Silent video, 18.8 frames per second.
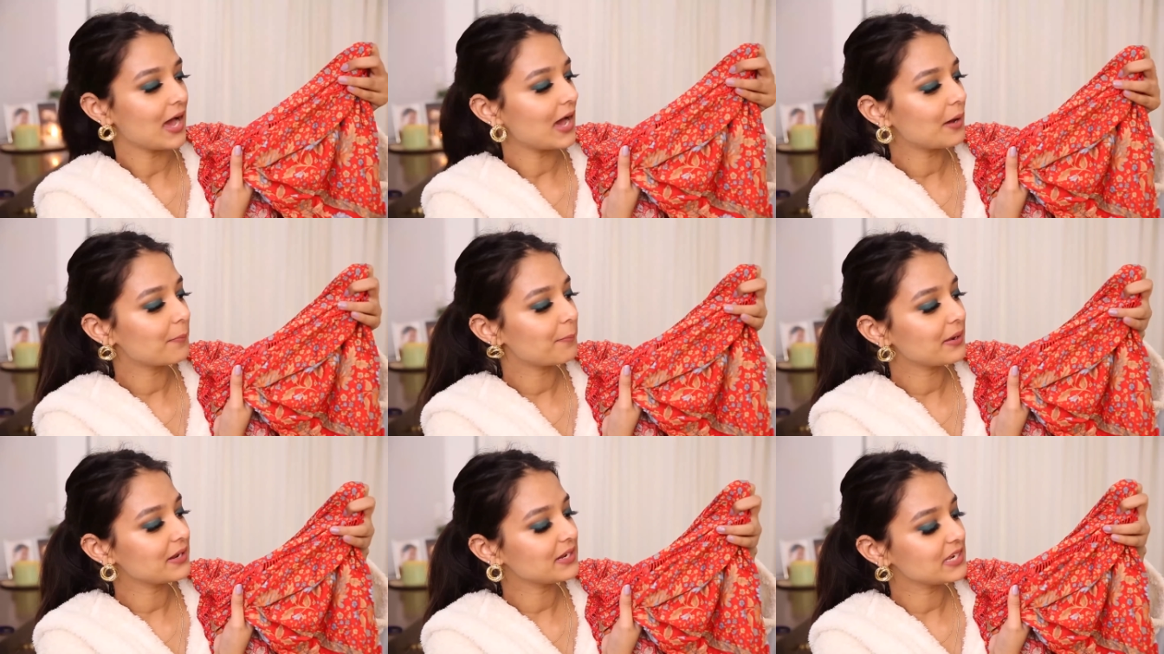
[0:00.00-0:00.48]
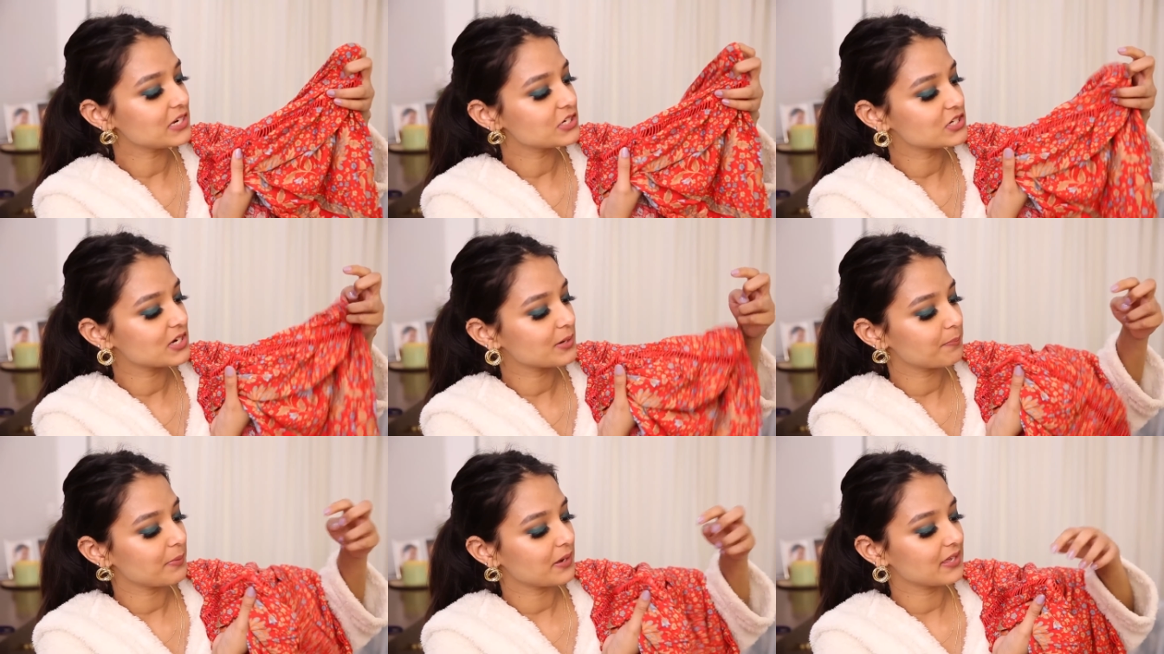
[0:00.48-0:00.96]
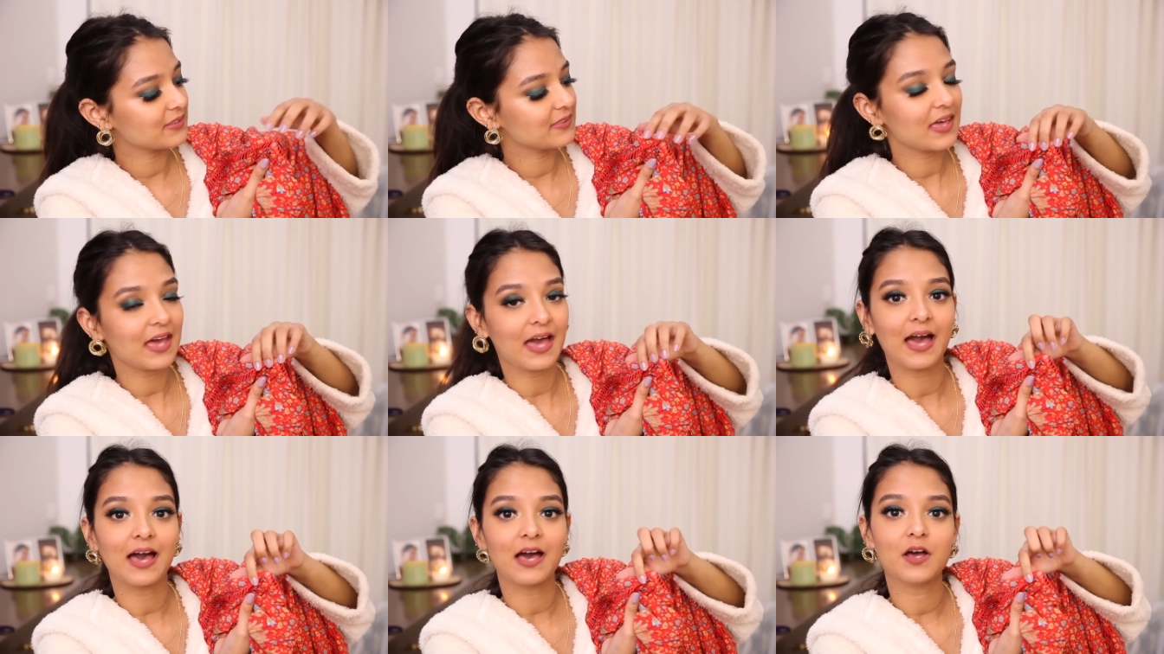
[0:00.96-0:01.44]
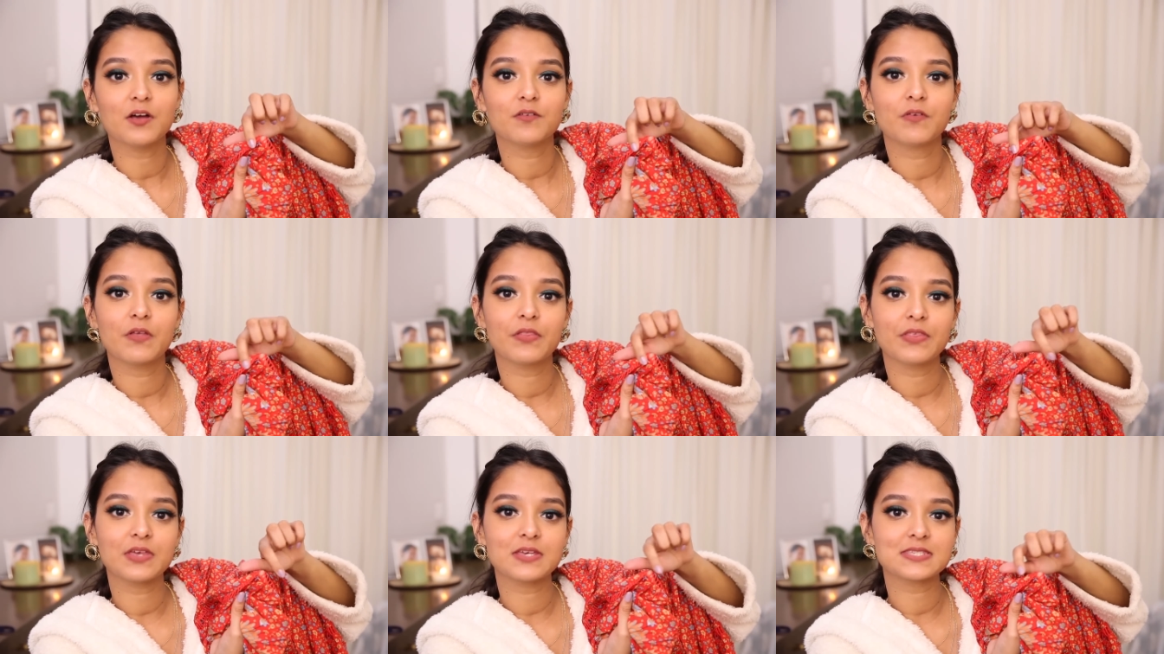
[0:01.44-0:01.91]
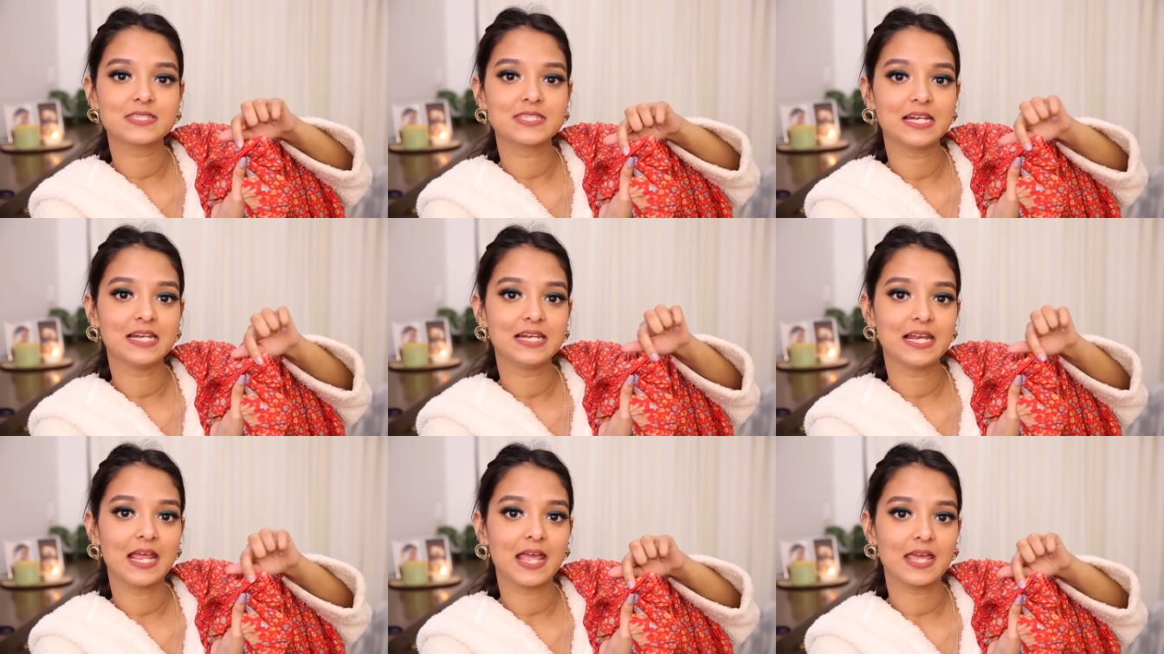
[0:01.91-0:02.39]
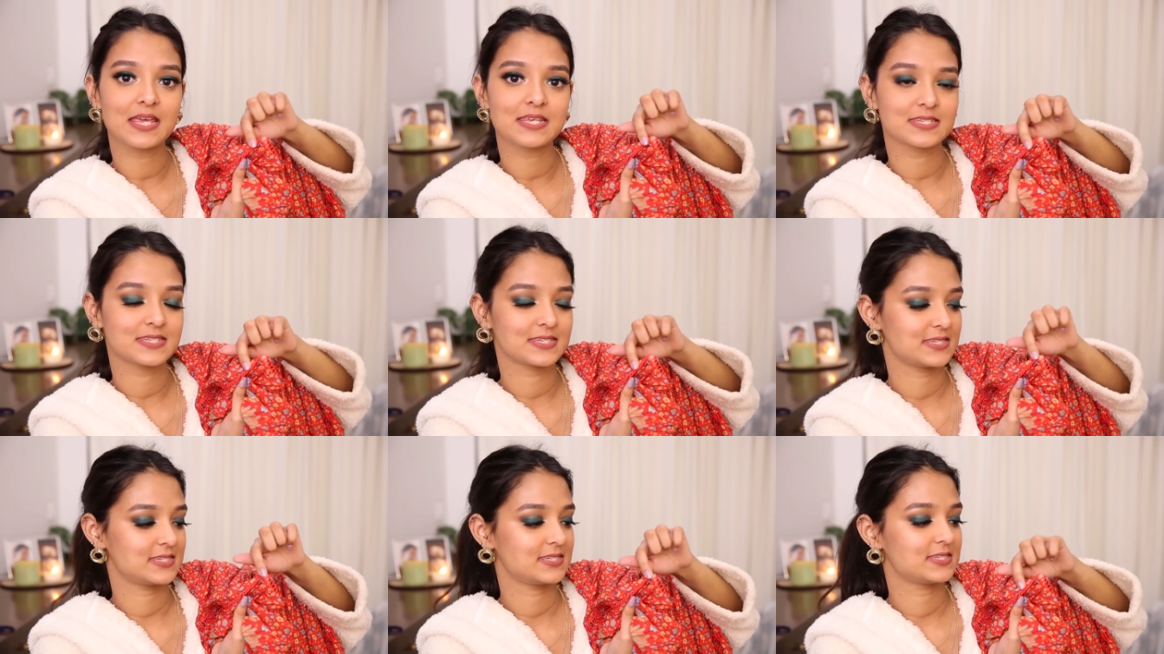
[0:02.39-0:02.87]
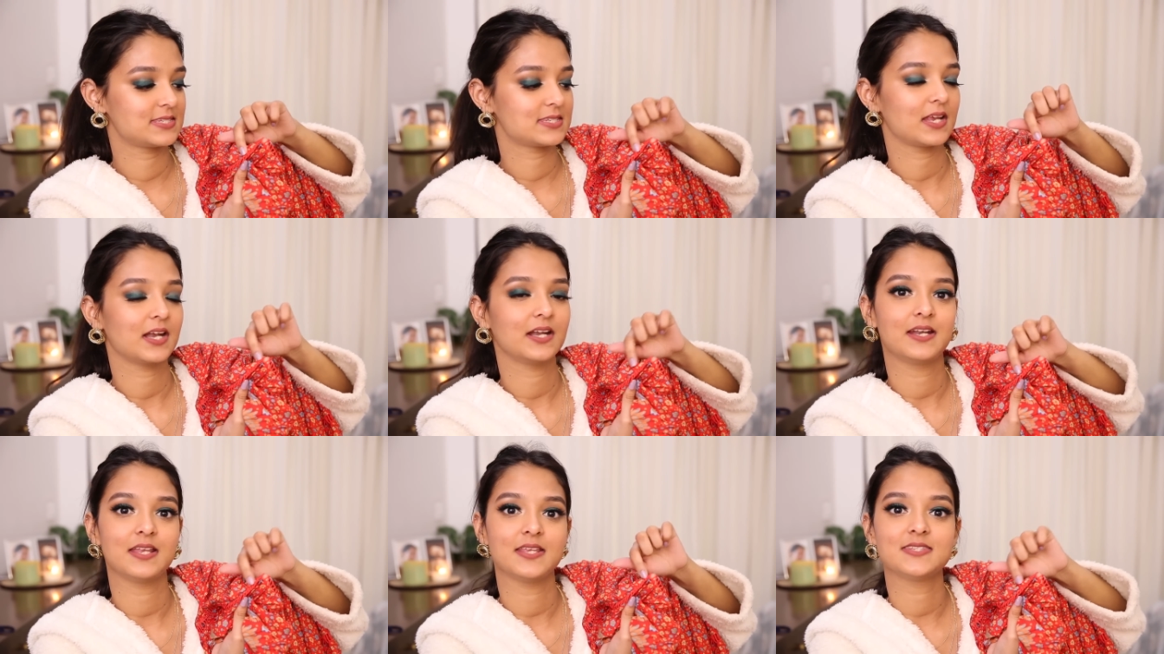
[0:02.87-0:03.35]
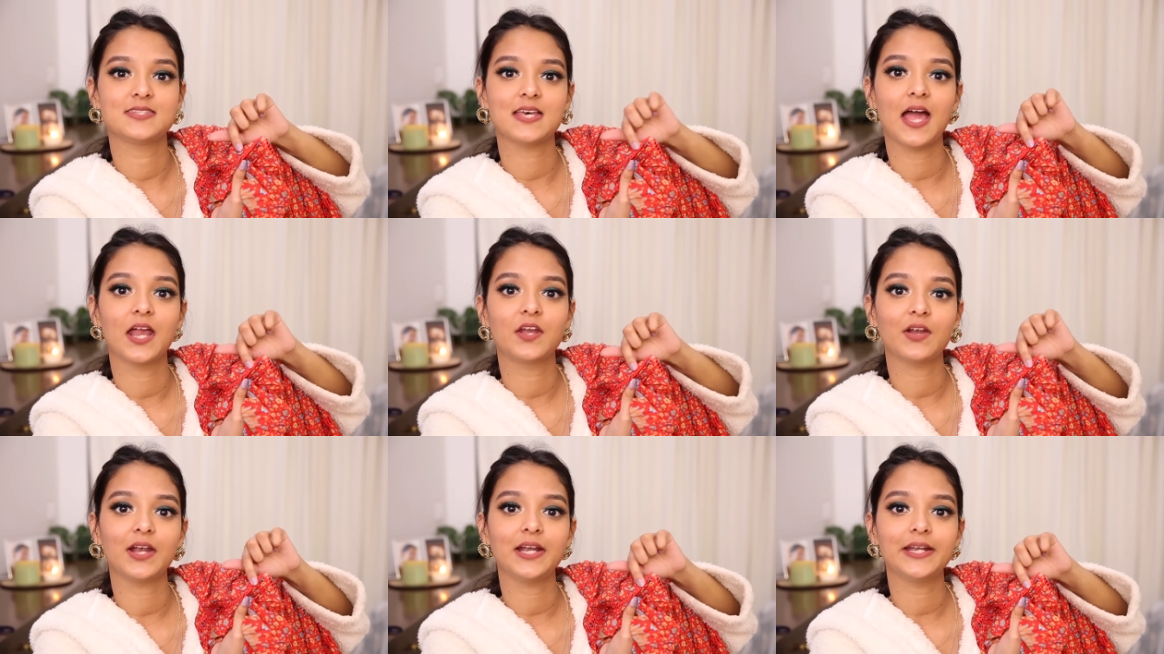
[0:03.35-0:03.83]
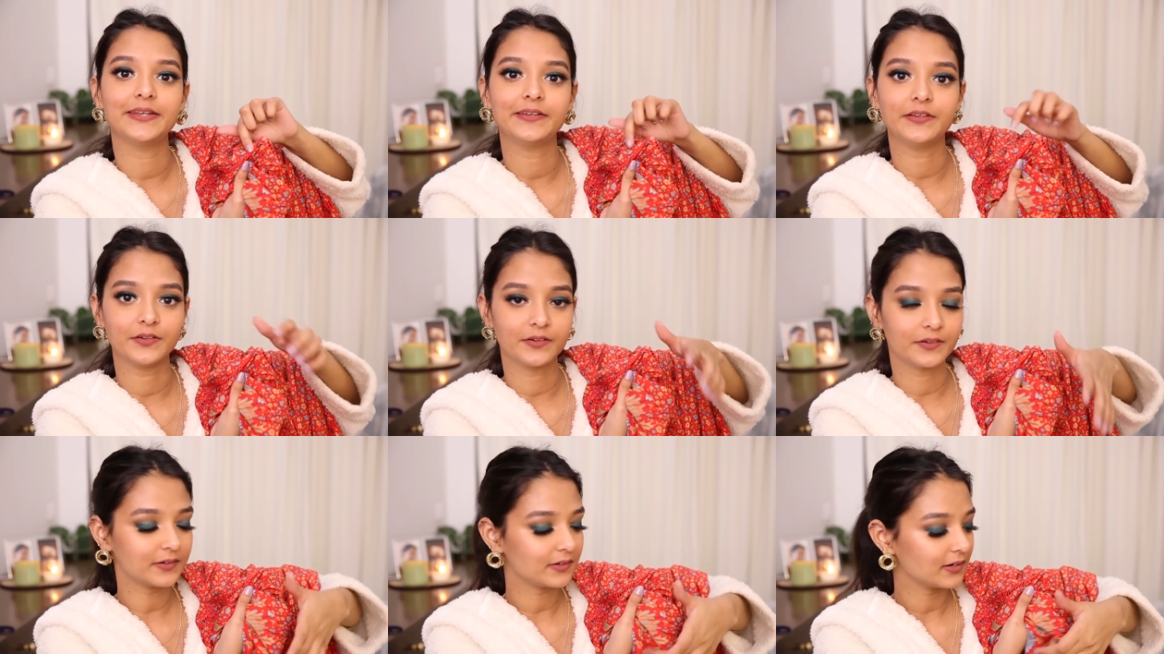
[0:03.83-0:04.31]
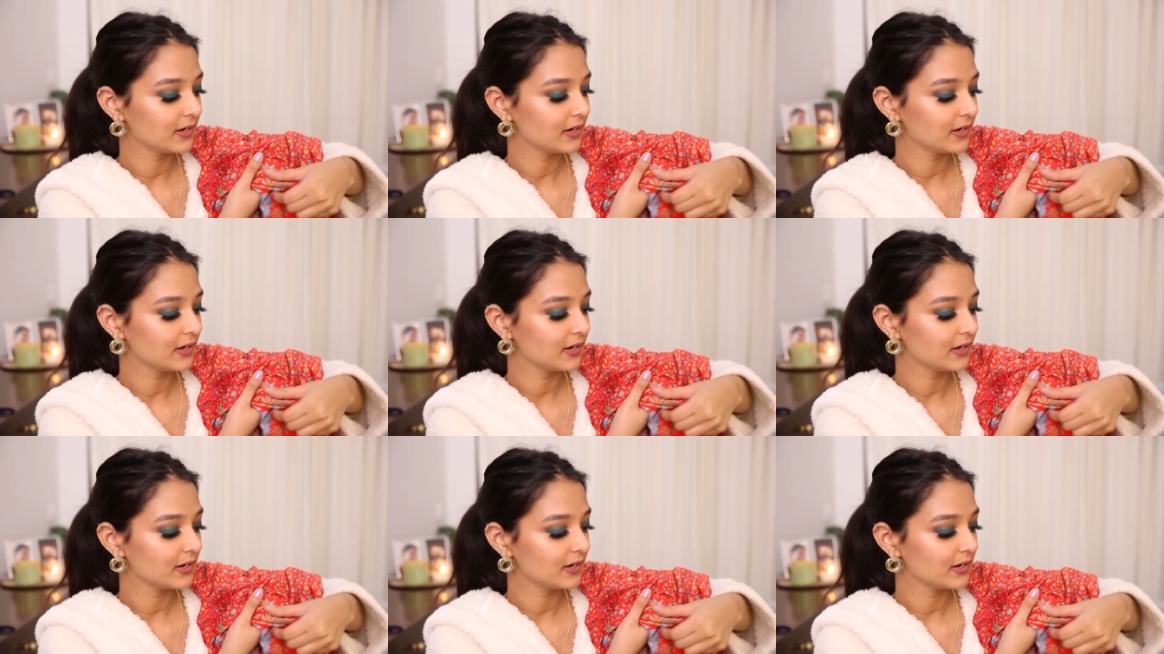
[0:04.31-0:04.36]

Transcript: Yahan pe niche pe they have this lace design right here.